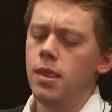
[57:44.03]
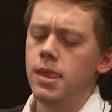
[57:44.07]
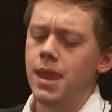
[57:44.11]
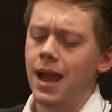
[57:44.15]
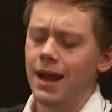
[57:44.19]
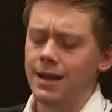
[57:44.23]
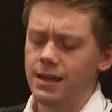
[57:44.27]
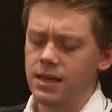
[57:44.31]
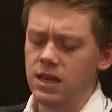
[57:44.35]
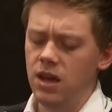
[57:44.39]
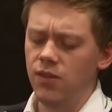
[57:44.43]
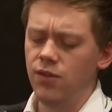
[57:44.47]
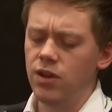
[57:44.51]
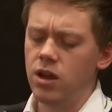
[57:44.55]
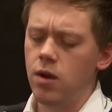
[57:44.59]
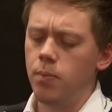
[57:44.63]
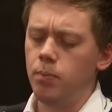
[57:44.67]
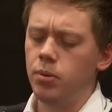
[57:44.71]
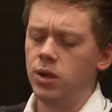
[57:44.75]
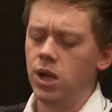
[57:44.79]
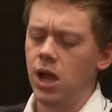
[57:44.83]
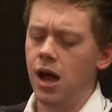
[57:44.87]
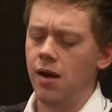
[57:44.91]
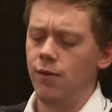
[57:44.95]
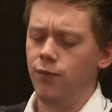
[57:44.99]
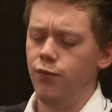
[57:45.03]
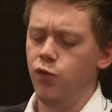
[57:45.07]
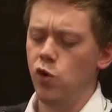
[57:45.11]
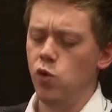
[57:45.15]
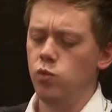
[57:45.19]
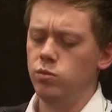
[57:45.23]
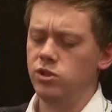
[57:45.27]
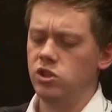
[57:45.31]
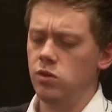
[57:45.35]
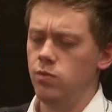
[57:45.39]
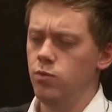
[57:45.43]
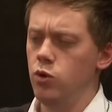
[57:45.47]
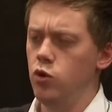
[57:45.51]
and giving a platform
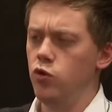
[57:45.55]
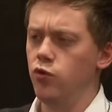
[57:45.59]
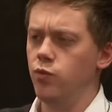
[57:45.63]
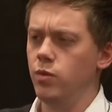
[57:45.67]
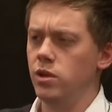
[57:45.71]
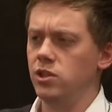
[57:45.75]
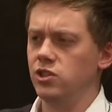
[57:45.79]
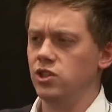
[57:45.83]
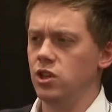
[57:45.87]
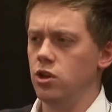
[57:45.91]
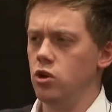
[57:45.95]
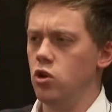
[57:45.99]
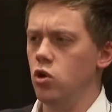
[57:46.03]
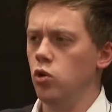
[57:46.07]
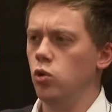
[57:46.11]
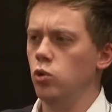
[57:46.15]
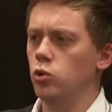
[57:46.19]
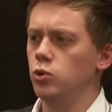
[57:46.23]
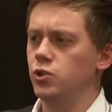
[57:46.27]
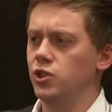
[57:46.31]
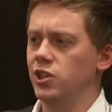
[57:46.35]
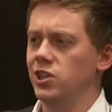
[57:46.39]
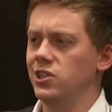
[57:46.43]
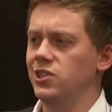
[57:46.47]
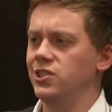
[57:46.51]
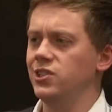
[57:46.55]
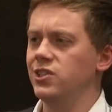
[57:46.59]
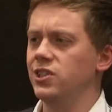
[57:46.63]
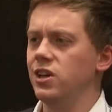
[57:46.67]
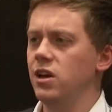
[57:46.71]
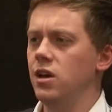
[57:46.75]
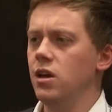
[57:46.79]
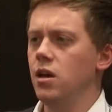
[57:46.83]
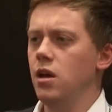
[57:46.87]
to movements and causes